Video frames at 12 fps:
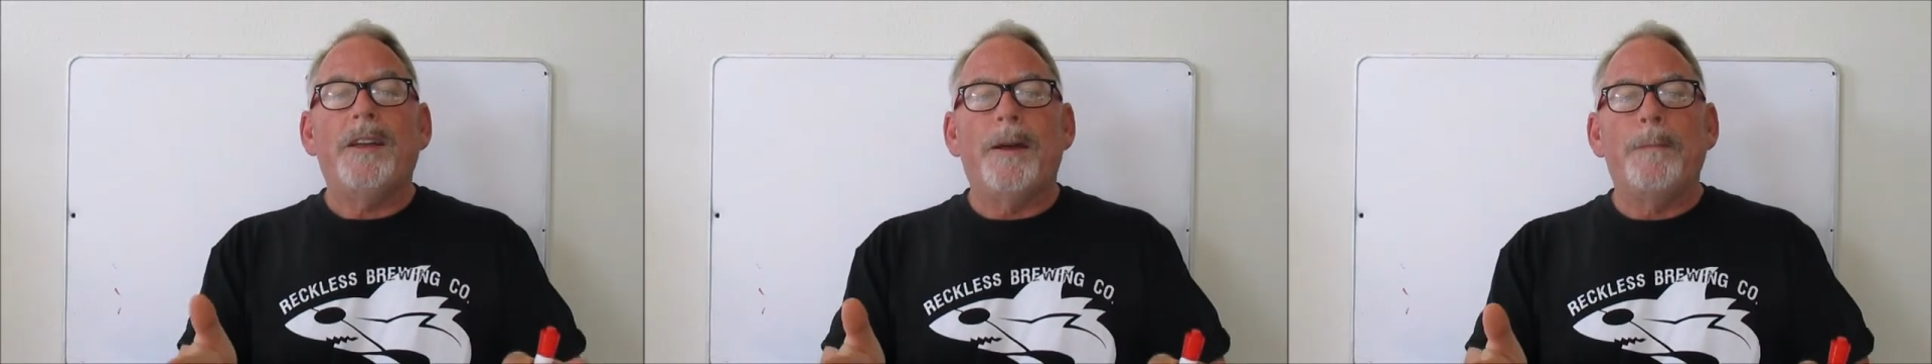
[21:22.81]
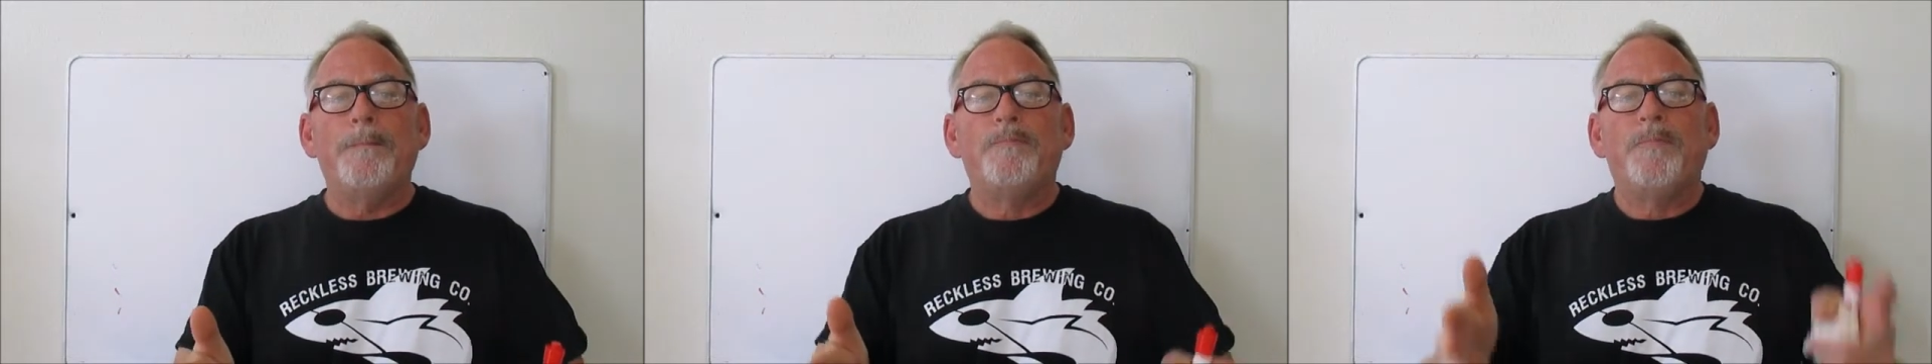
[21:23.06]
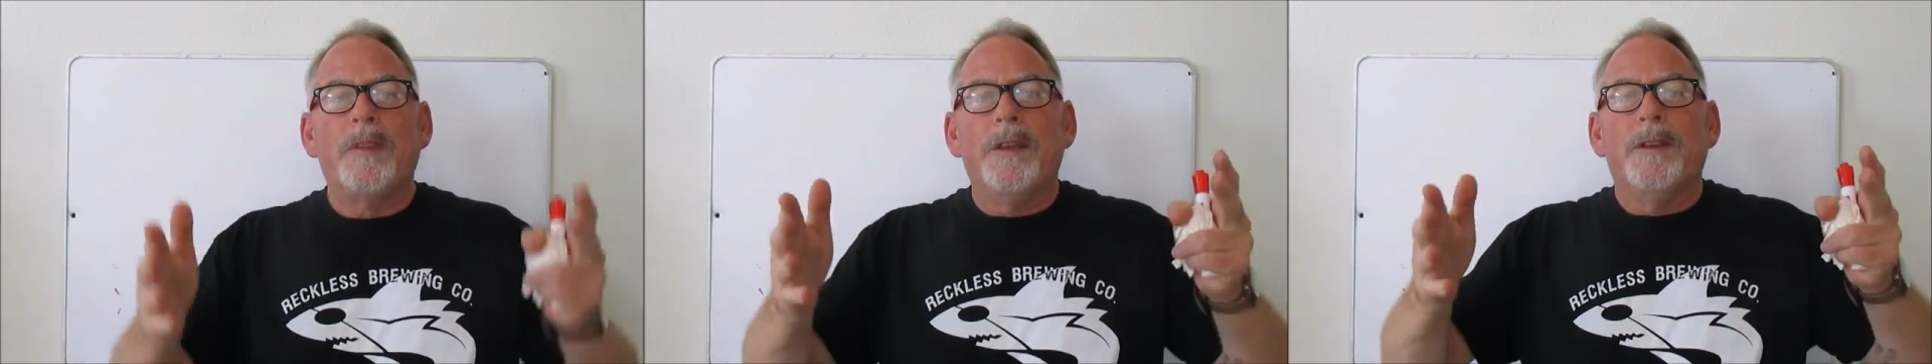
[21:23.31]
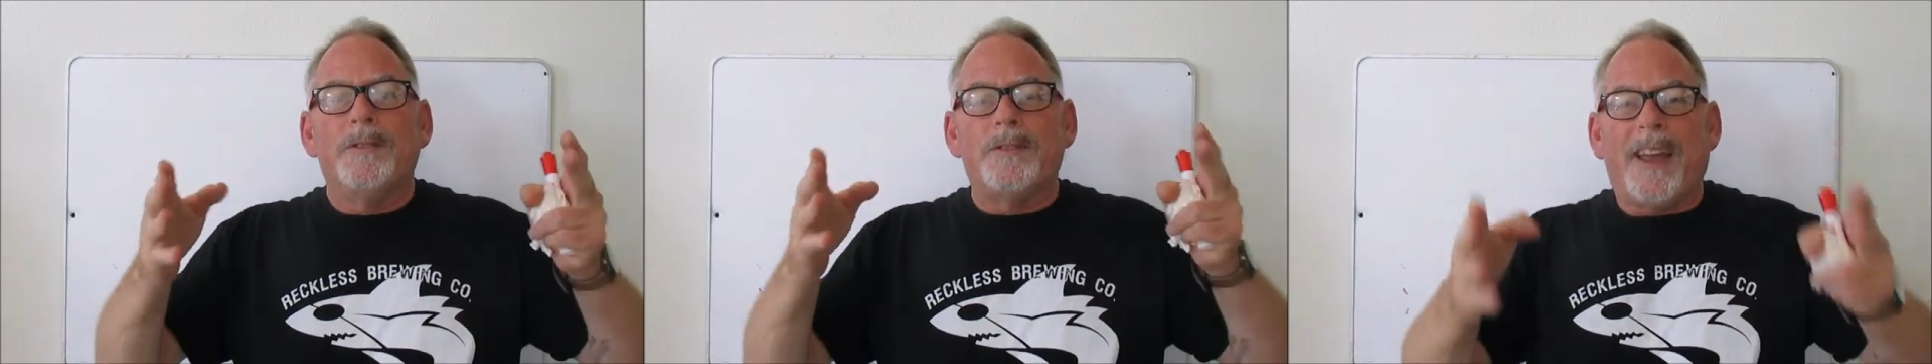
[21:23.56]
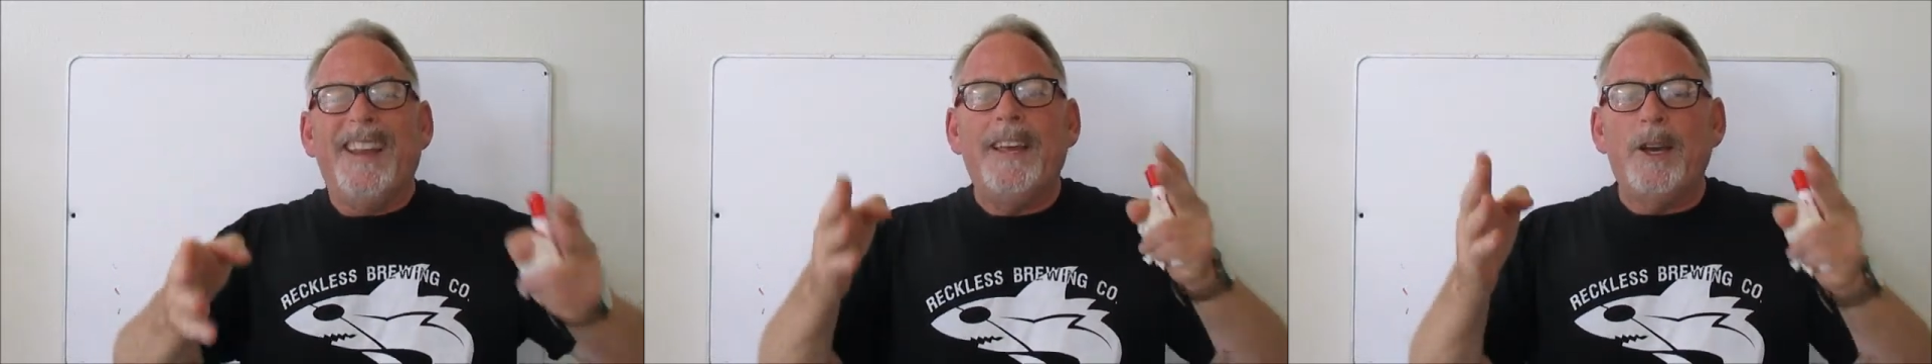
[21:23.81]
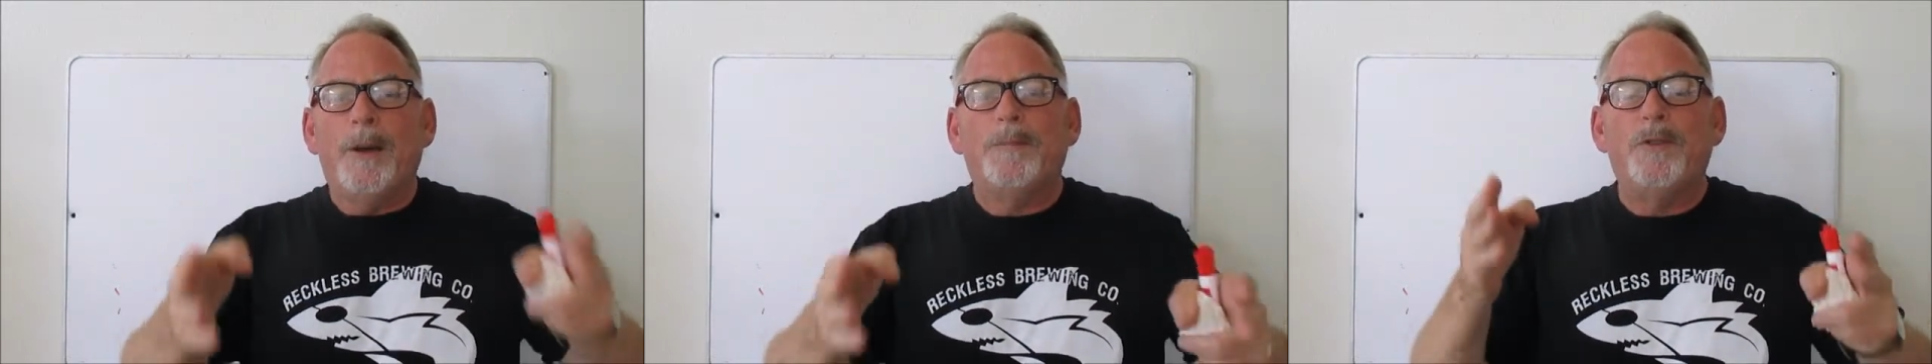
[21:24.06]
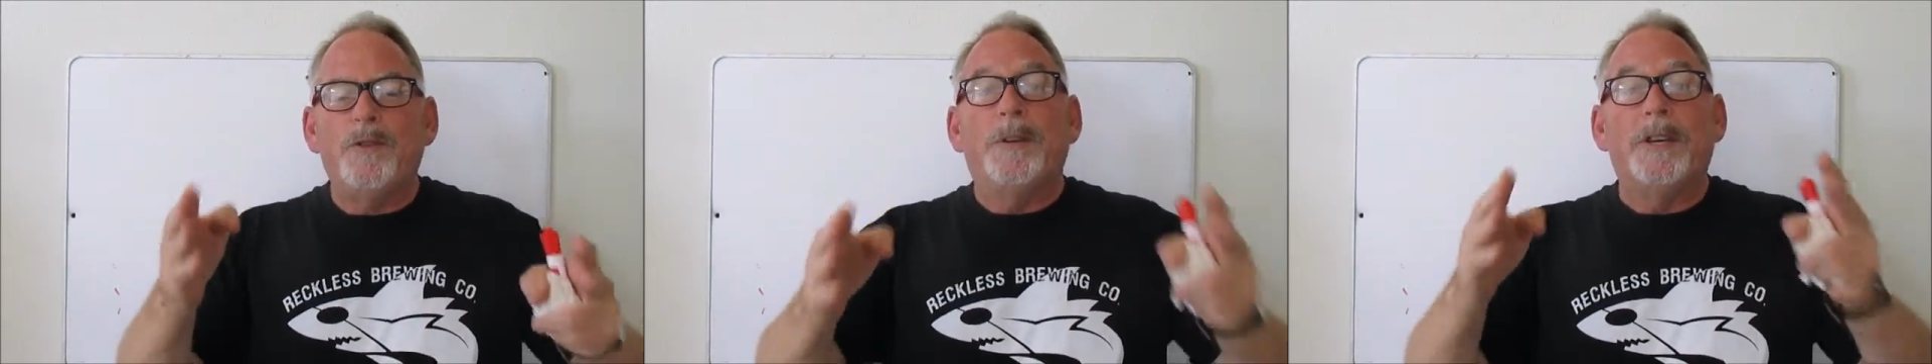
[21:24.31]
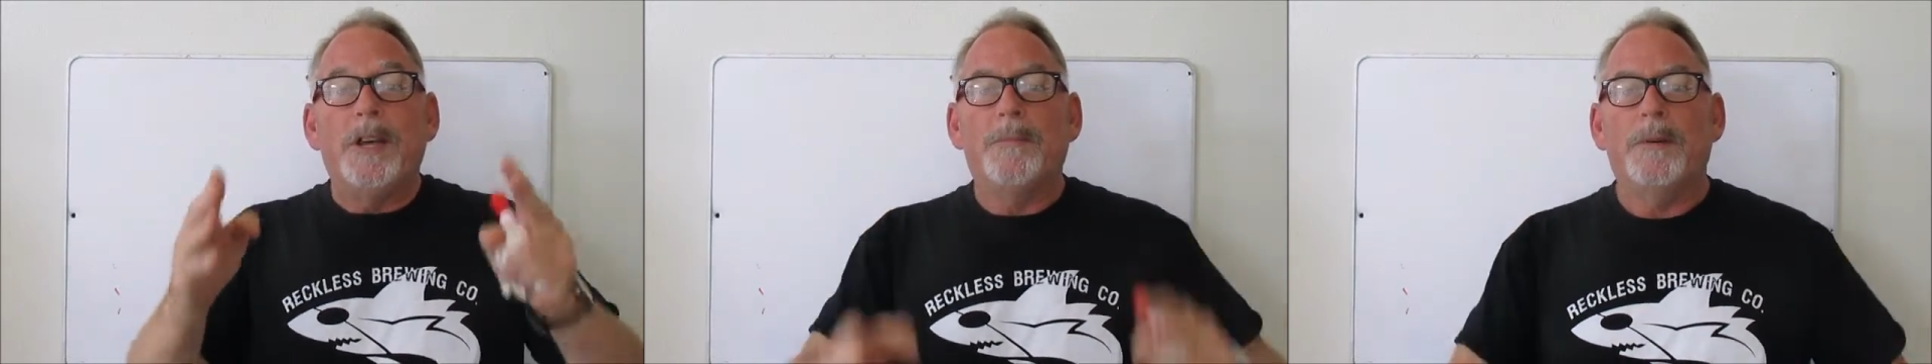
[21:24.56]
up to
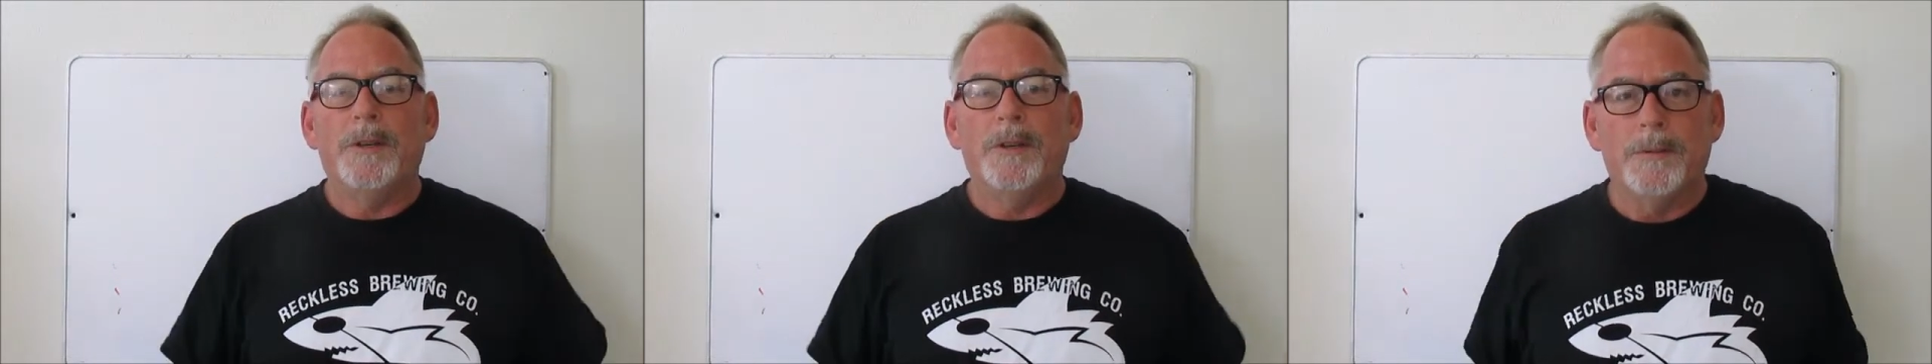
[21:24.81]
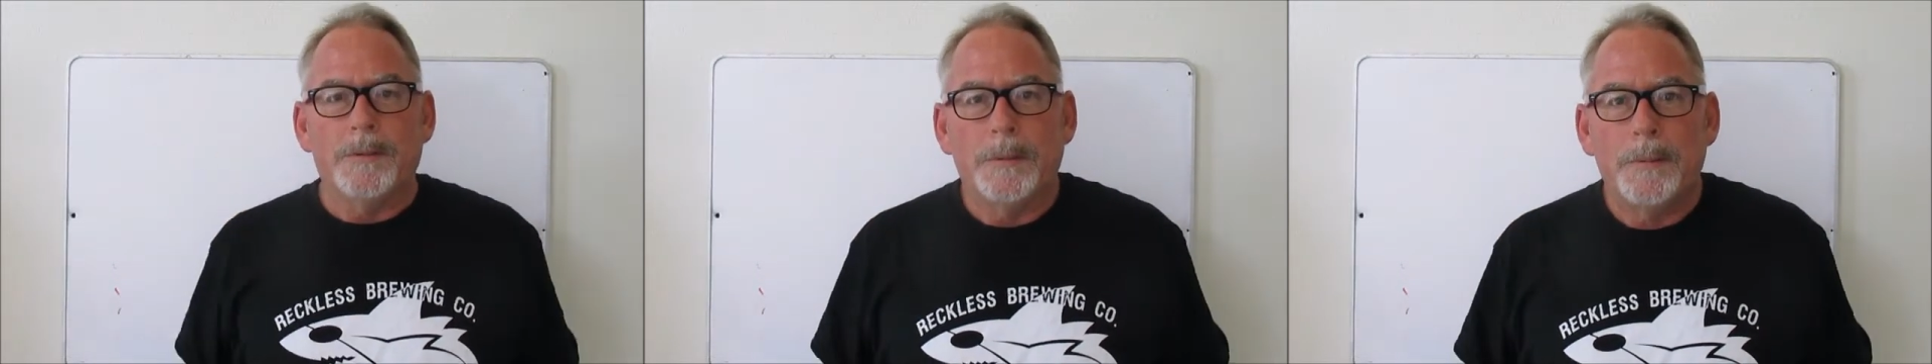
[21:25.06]
become immune,